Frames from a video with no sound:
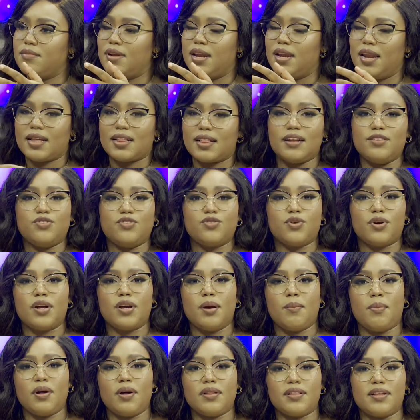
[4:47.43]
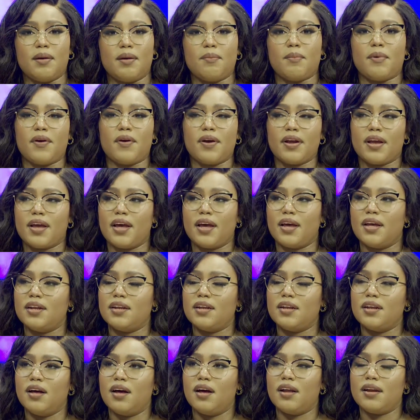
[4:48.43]
like that story about the
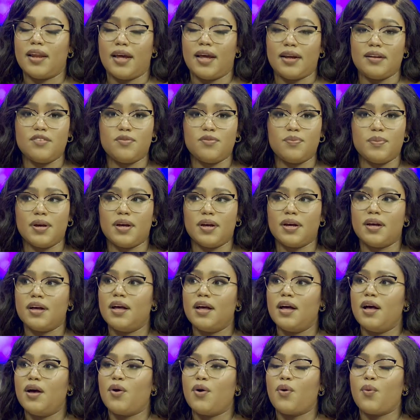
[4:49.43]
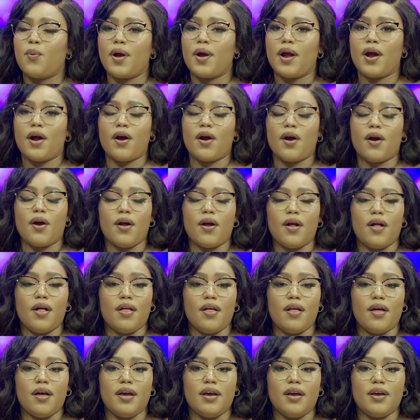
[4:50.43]
American nightmare, where
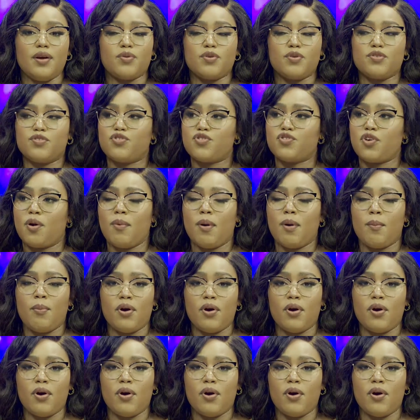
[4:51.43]
it was trauma